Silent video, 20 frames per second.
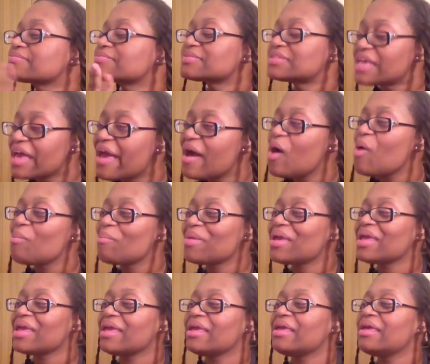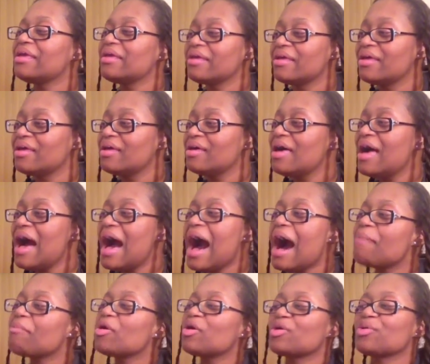Tell me
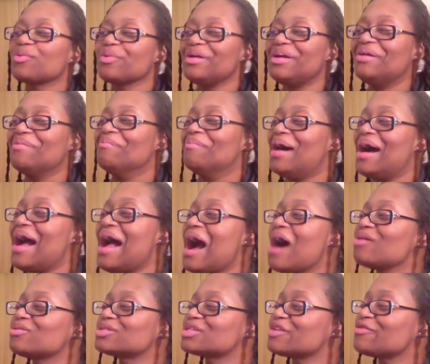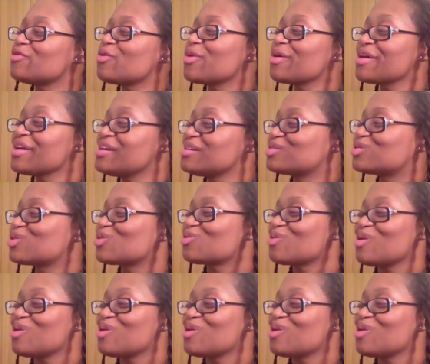how I'm going to rid my house of oriental